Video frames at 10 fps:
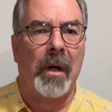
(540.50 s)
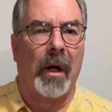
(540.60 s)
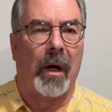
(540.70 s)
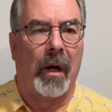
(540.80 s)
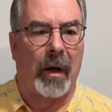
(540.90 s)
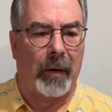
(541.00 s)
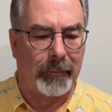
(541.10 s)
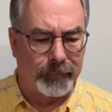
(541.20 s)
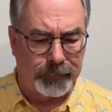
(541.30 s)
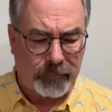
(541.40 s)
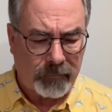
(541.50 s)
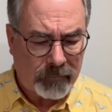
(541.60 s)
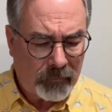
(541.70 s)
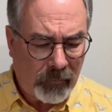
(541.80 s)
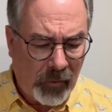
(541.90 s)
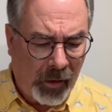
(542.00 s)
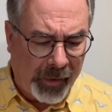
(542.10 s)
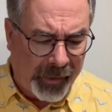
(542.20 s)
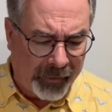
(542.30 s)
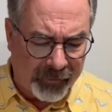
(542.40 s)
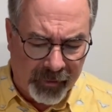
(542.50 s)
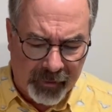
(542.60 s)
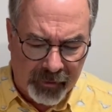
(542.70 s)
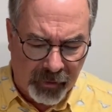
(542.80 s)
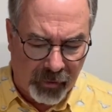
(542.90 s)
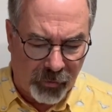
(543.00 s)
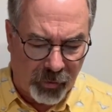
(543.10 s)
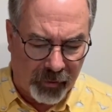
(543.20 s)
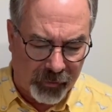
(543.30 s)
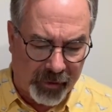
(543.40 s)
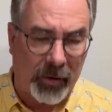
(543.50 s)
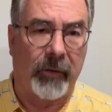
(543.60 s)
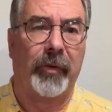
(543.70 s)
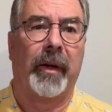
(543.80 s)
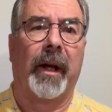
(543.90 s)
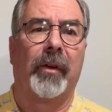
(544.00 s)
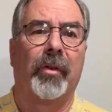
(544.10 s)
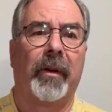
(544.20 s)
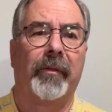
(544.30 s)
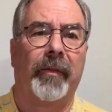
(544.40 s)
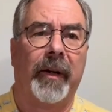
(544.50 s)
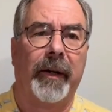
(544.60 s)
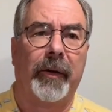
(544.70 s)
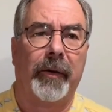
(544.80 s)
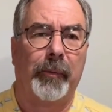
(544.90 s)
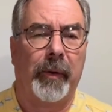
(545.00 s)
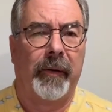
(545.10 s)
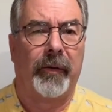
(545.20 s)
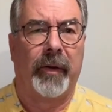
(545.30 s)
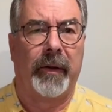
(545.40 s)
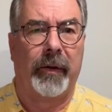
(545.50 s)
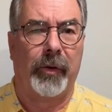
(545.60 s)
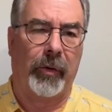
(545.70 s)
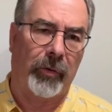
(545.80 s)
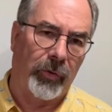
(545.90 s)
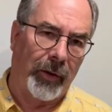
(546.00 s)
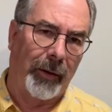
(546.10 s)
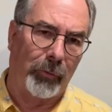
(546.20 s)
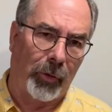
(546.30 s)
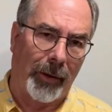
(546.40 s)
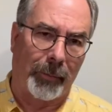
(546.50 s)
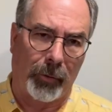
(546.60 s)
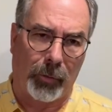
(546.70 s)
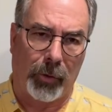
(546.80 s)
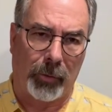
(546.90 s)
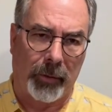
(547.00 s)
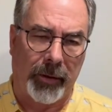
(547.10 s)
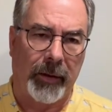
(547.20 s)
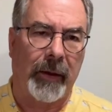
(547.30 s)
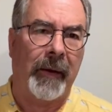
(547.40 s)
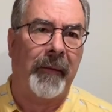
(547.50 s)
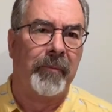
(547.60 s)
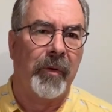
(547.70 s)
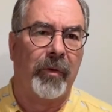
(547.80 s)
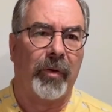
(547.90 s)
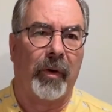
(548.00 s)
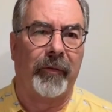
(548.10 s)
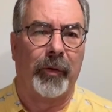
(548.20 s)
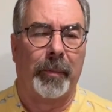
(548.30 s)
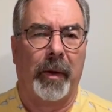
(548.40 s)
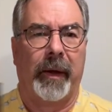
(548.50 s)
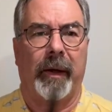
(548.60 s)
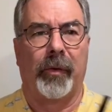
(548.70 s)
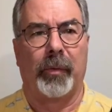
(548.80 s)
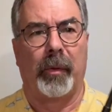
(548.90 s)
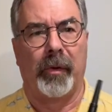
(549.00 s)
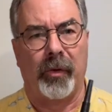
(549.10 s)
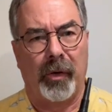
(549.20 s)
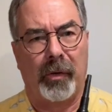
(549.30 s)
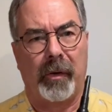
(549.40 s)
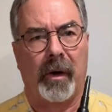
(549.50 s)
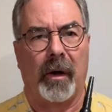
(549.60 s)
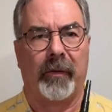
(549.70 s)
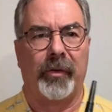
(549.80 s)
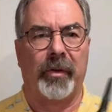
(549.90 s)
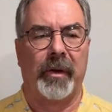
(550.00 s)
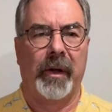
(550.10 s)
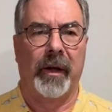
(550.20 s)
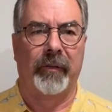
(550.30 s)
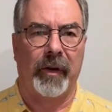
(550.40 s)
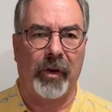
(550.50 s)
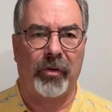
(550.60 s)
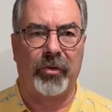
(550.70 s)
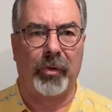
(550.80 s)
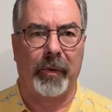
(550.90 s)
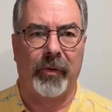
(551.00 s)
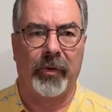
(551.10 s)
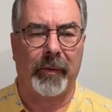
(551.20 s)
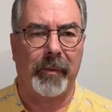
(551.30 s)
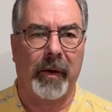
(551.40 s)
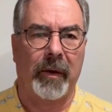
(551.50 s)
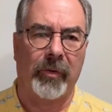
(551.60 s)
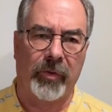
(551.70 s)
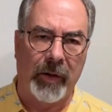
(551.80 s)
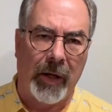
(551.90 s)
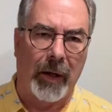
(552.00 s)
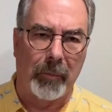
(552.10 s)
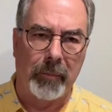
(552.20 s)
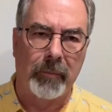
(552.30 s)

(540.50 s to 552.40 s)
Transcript: I have it's sort of like if you catch on fire, what do they tell you to do? Stop, drop, and roll, right? So if you're playing through a tune and all of a sudden you have an issue with something, stop.